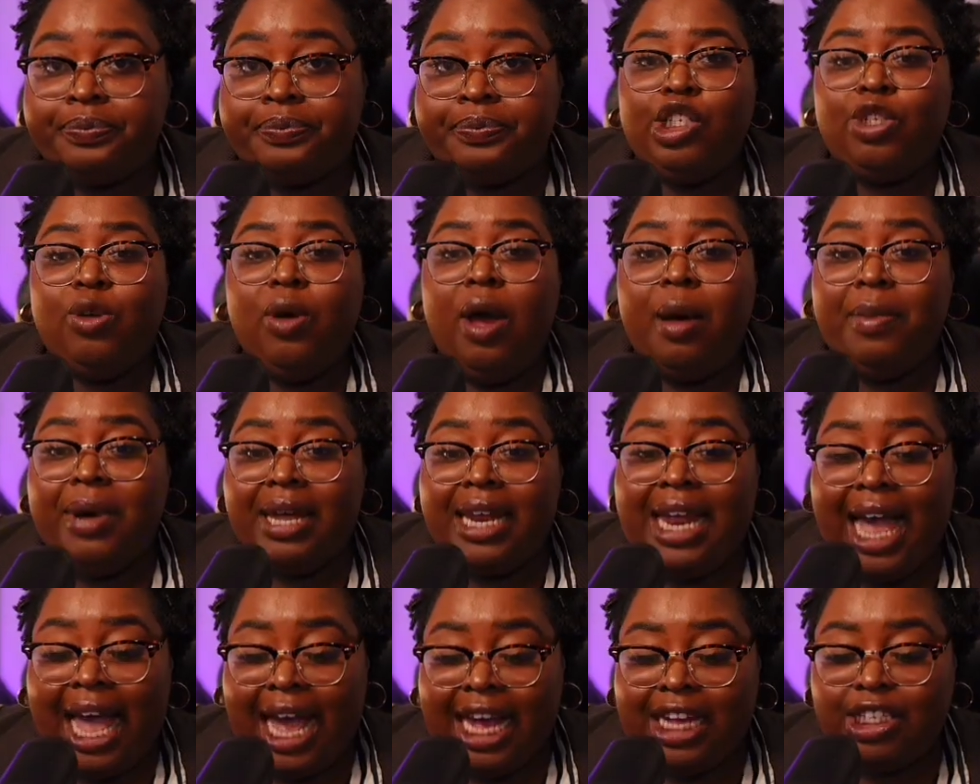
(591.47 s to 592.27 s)
So I'm
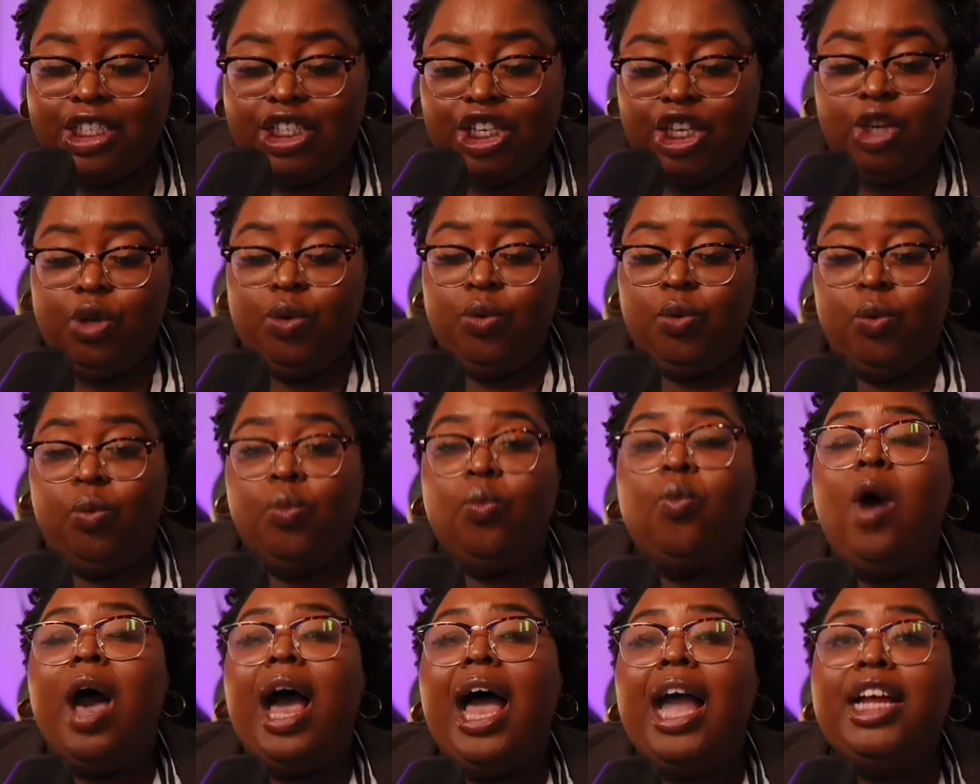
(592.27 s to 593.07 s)
going to ask you,
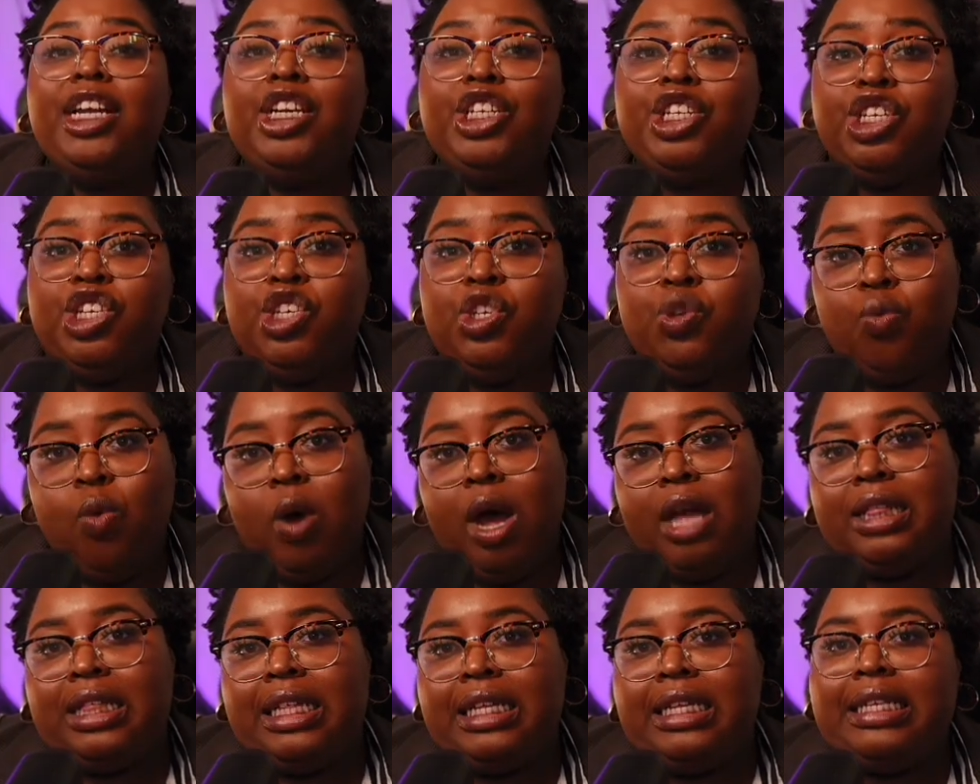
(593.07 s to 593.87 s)
why do you
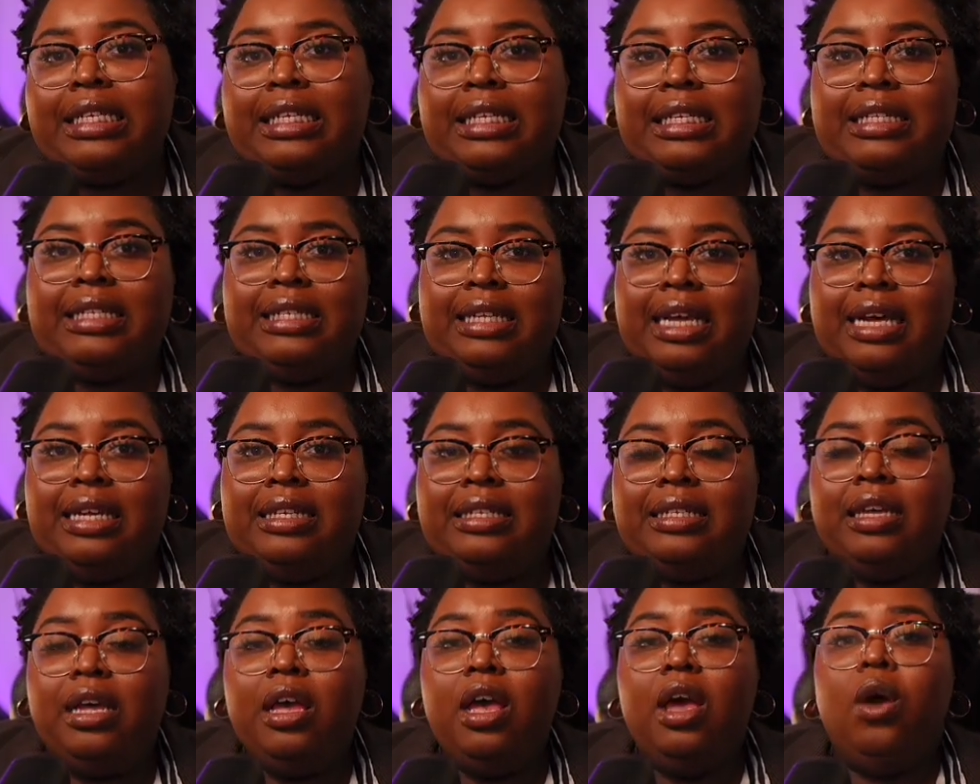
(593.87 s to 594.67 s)
want the
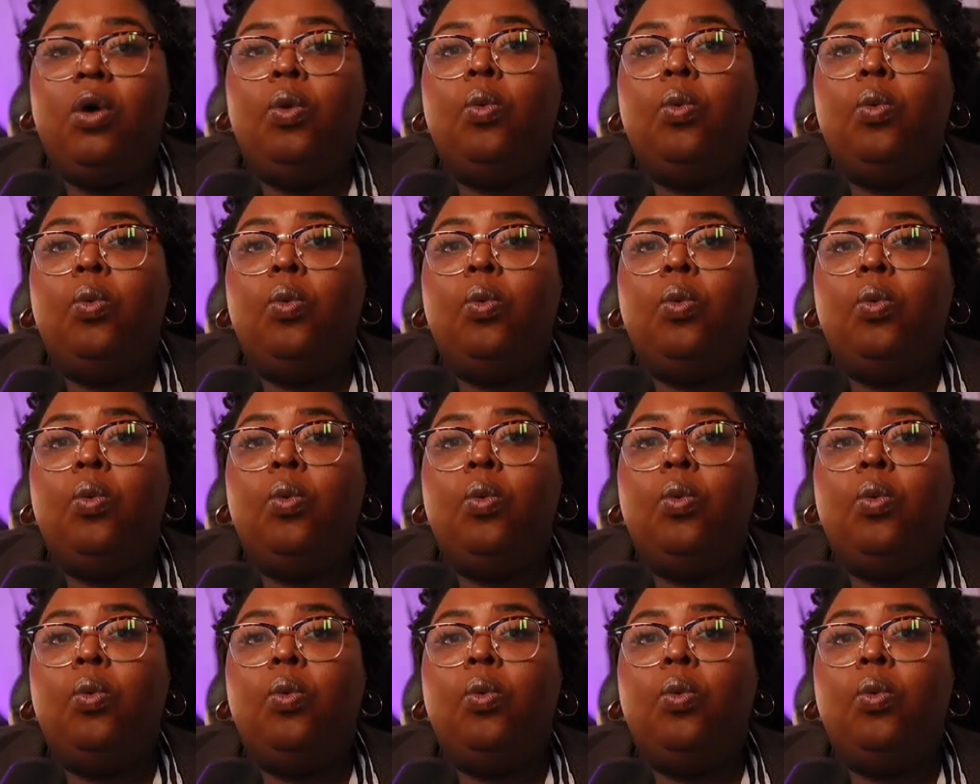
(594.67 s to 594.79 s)
success?